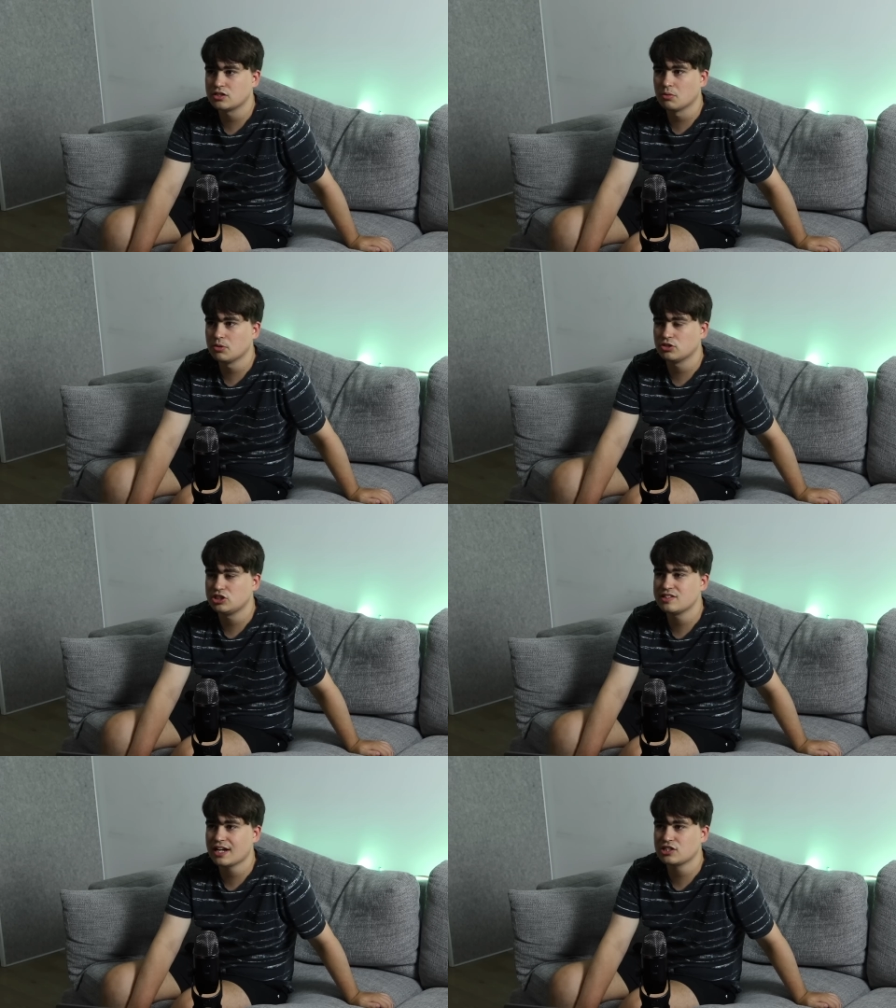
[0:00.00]
Oh my god,
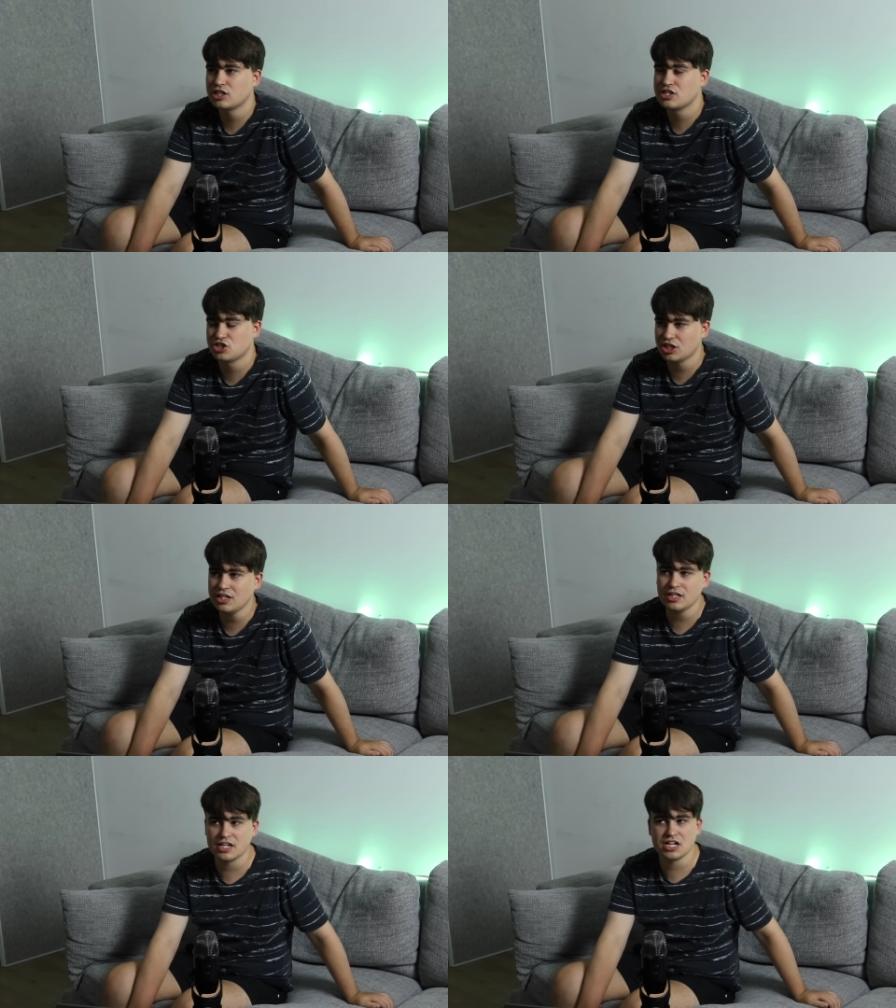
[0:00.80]
she's actually is
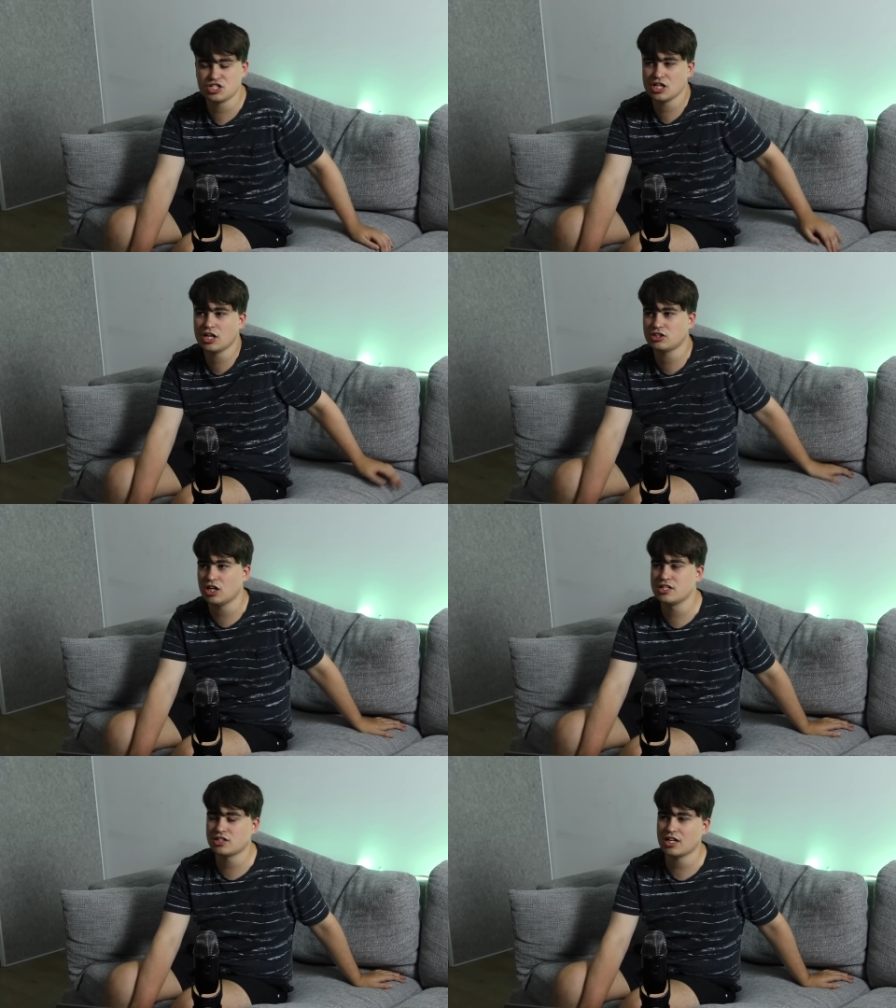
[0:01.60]
she is she gonna
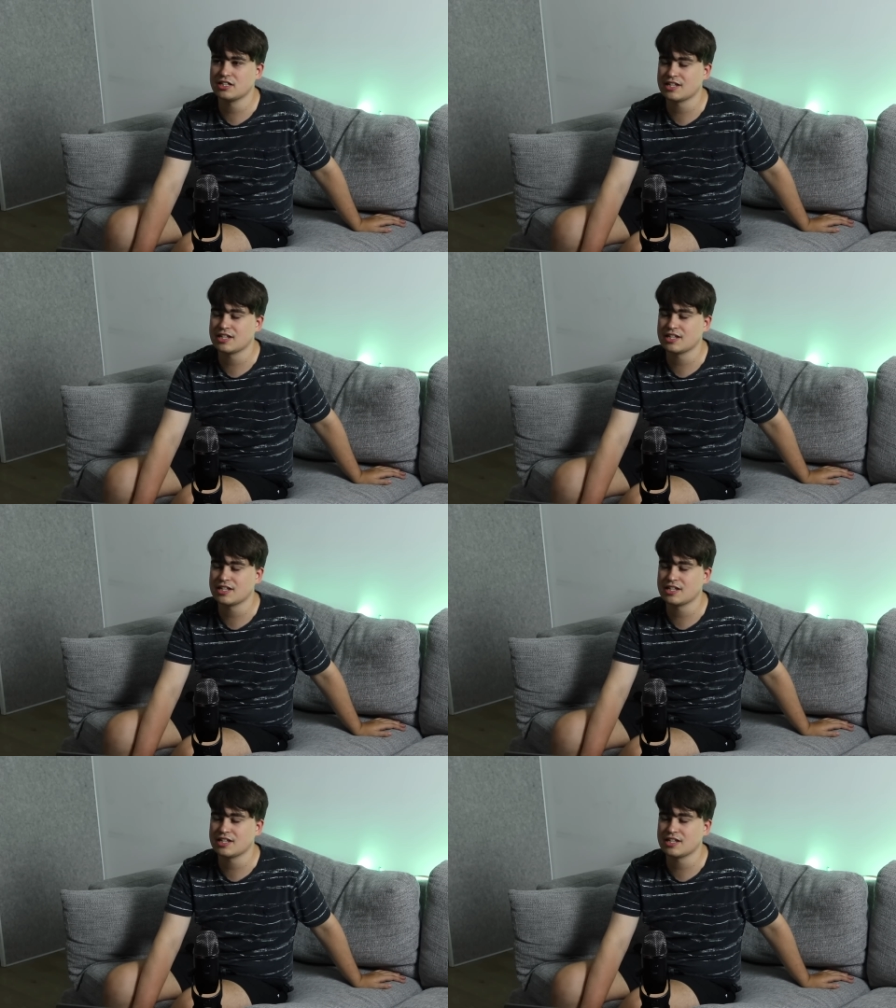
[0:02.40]
turn into like a